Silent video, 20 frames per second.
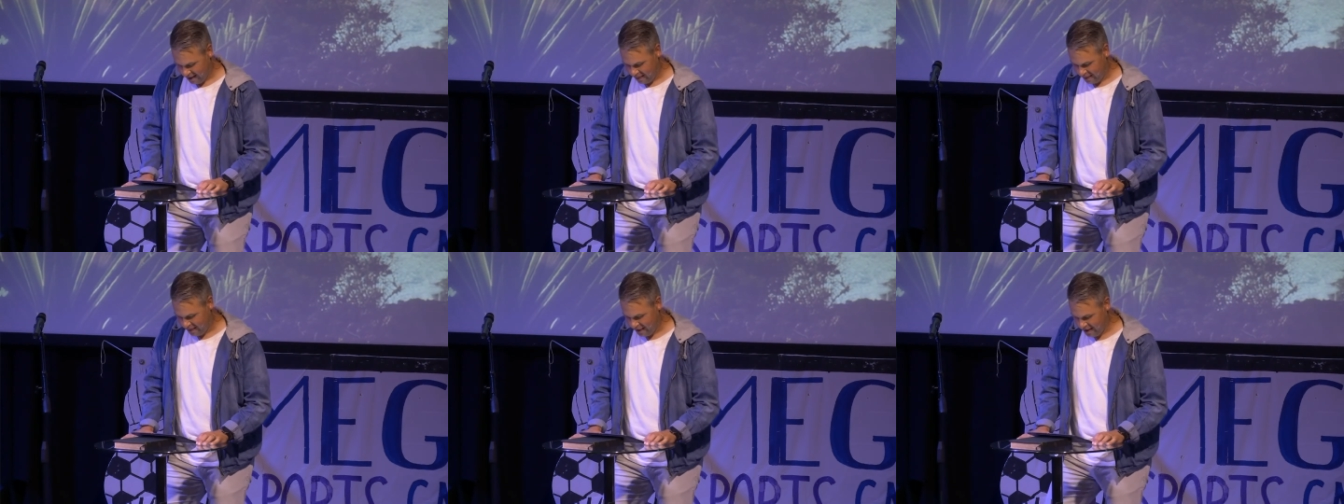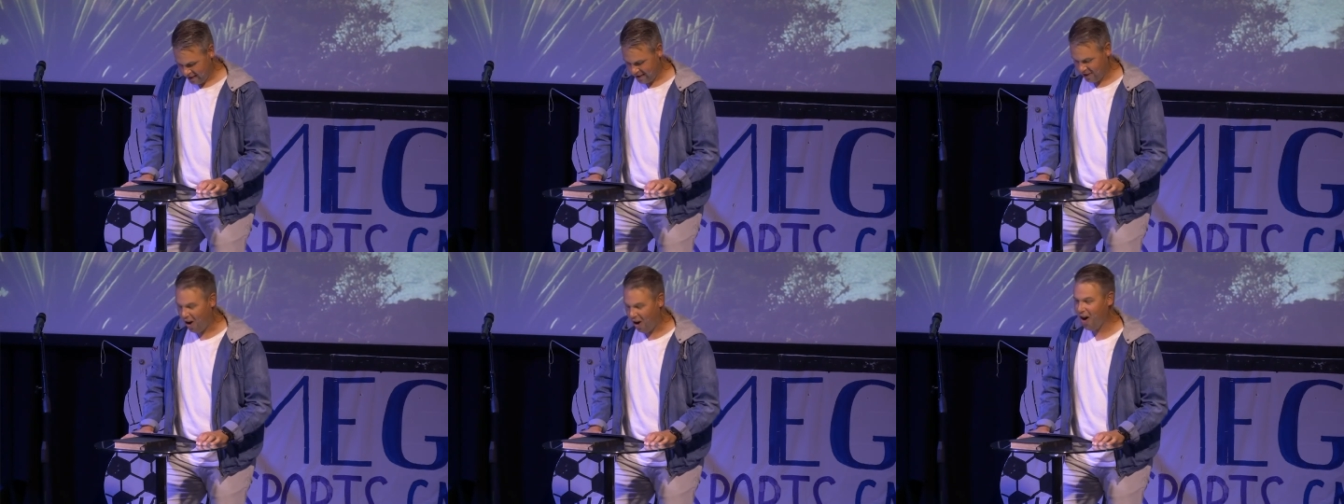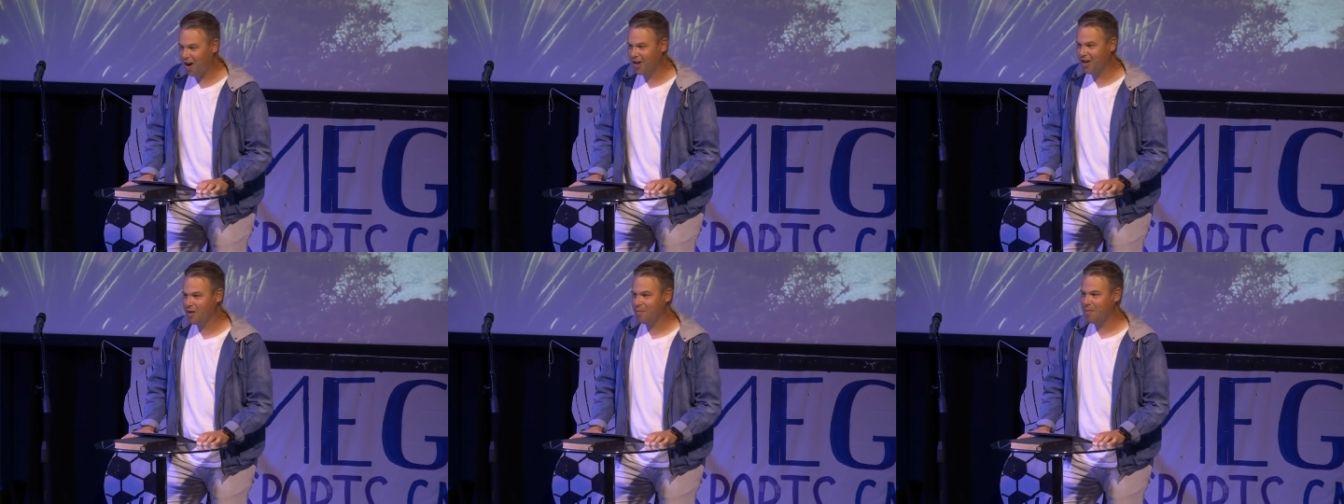This
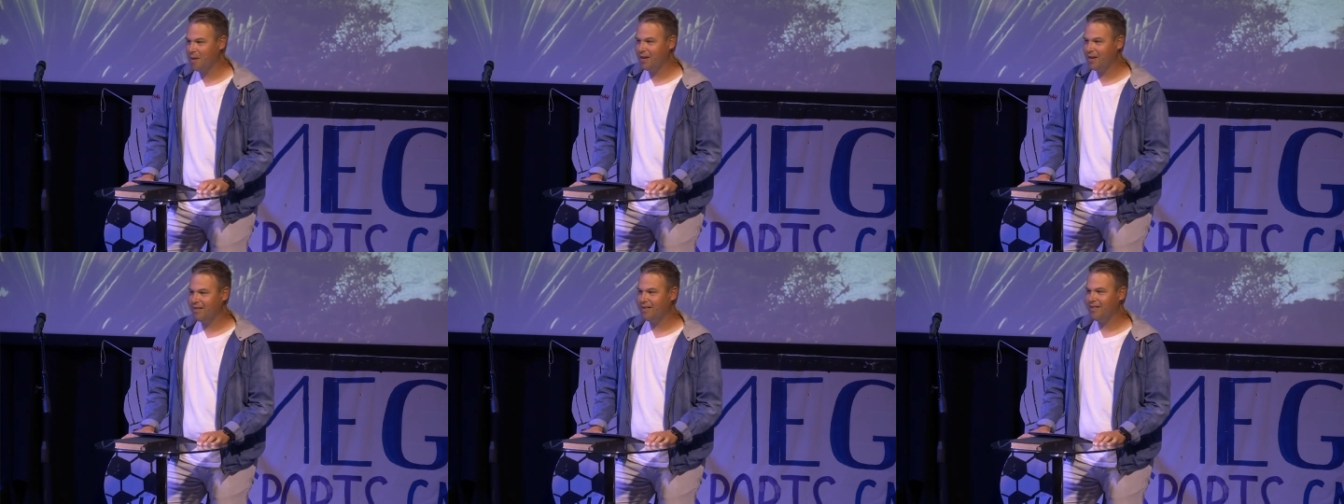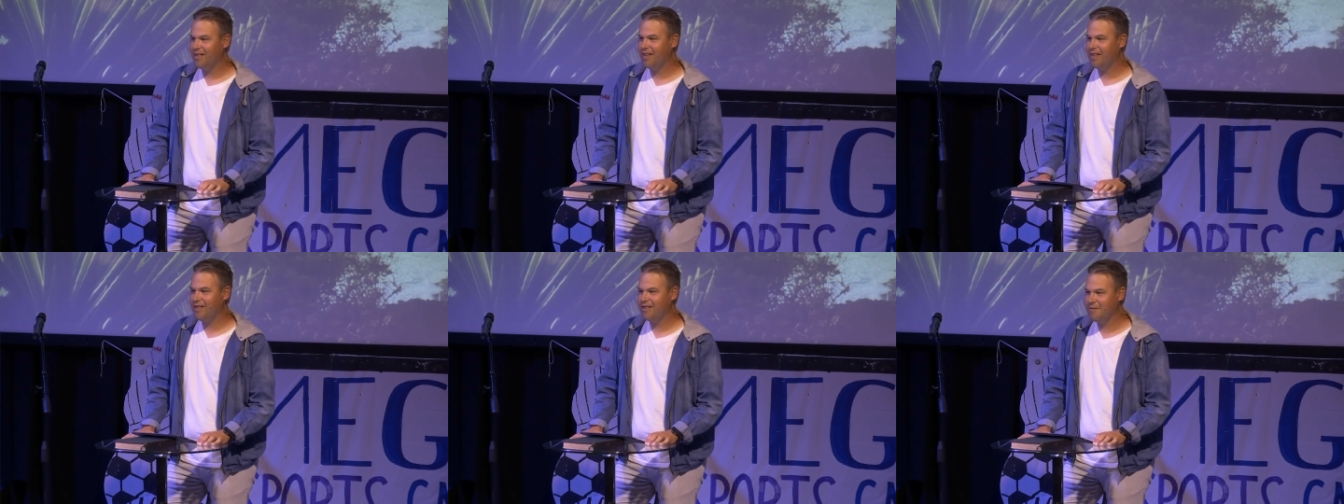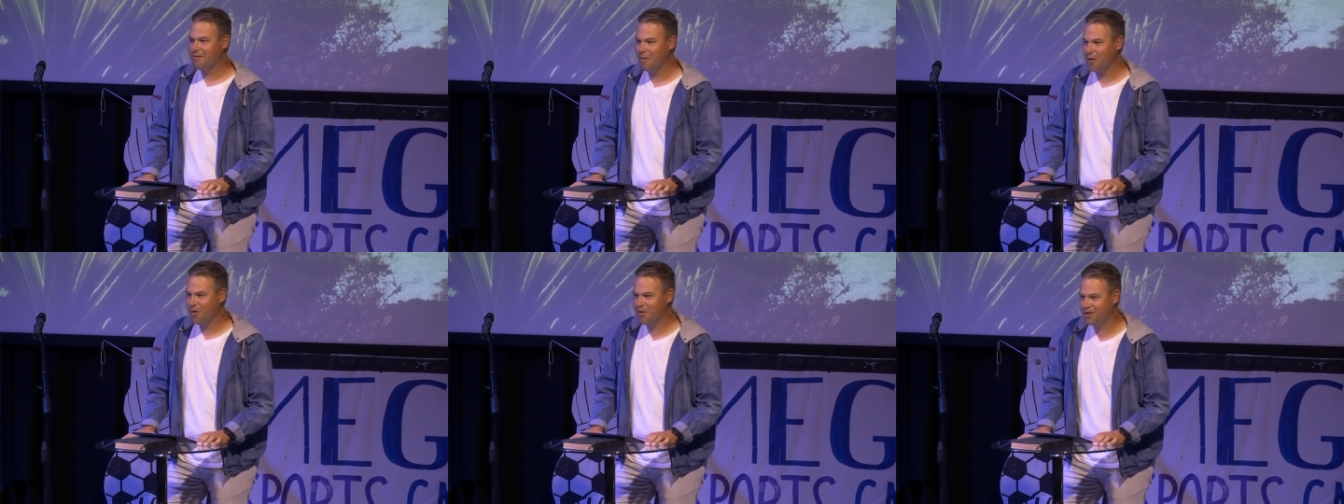argument is
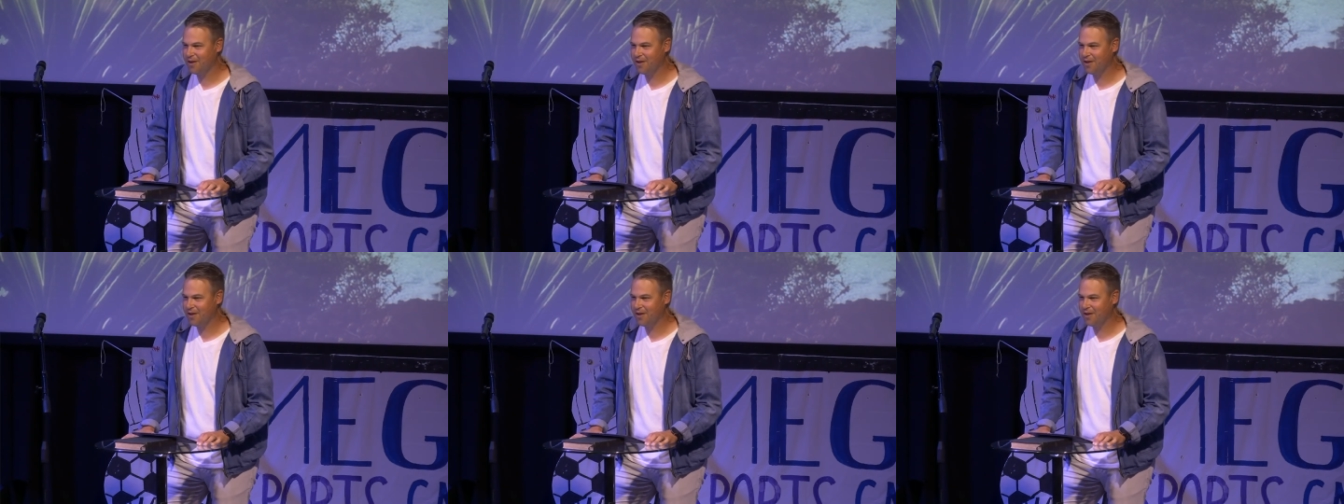the most